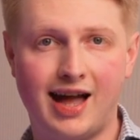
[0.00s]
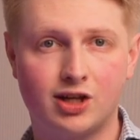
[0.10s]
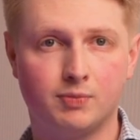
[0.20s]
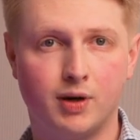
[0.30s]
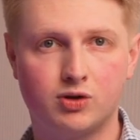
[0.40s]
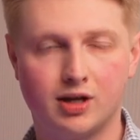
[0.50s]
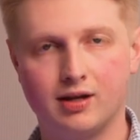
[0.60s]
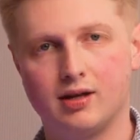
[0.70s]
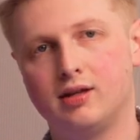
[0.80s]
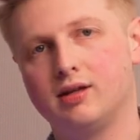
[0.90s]
Edge
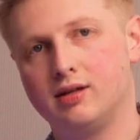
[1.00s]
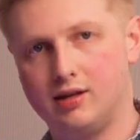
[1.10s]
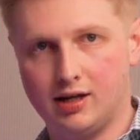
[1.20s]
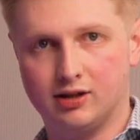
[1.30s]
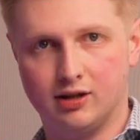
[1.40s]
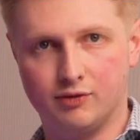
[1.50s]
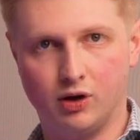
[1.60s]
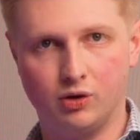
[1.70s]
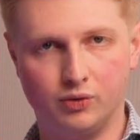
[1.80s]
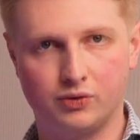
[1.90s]
motor in an
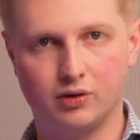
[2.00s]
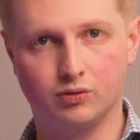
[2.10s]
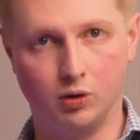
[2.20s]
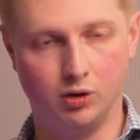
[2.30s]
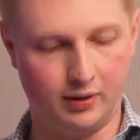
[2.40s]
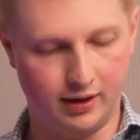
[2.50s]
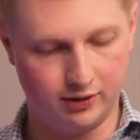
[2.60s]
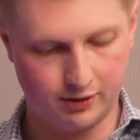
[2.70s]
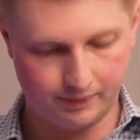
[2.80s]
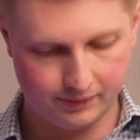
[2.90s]
Evolve roller blind.